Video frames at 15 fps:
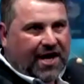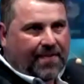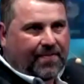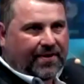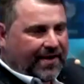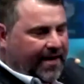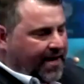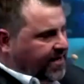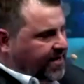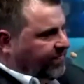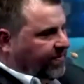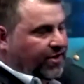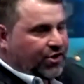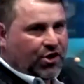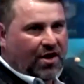at the end of
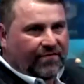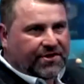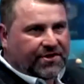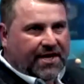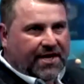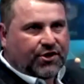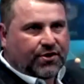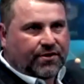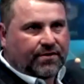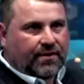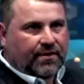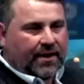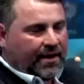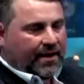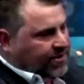each conversation,
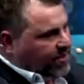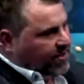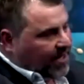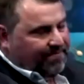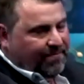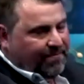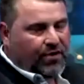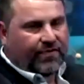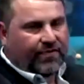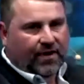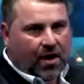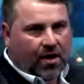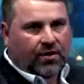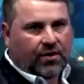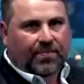so that they move
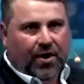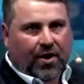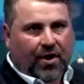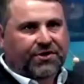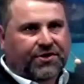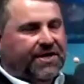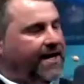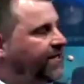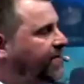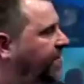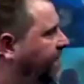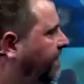along the process,